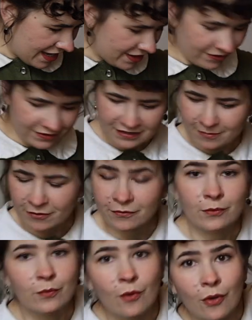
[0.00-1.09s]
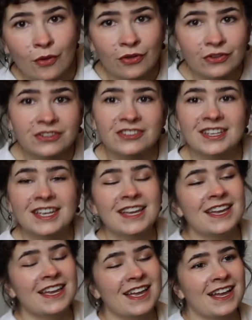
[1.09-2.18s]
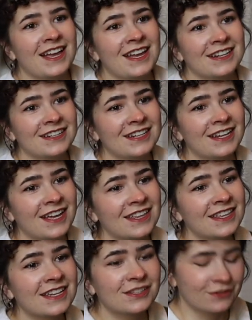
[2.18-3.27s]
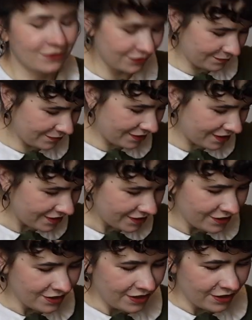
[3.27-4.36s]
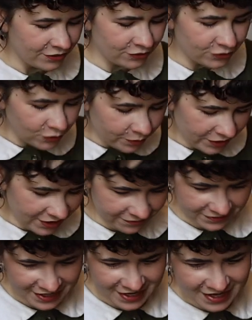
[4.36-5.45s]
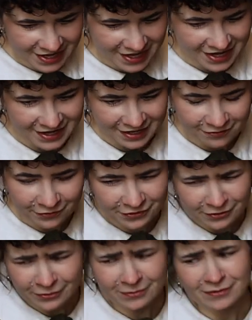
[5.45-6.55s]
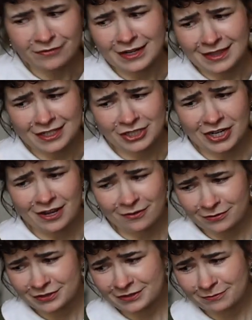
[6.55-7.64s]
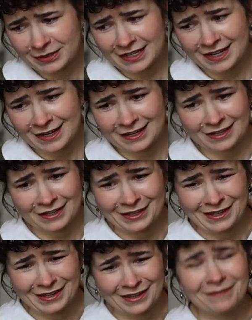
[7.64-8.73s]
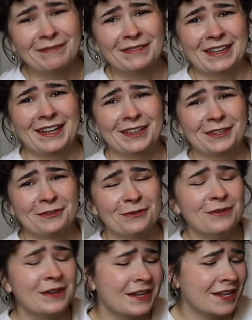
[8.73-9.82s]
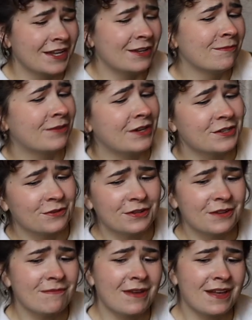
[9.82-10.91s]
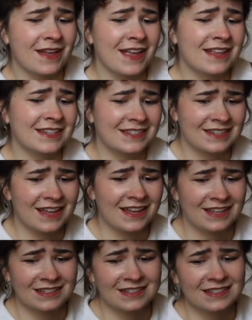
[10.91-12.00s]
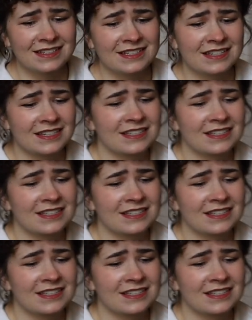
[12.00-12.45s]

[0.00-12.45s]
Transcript: and on some of the walls. And I think it's going to be super lovely. And at first I was a bit afraid that Jack would just be like, hell no. But I showed him my designs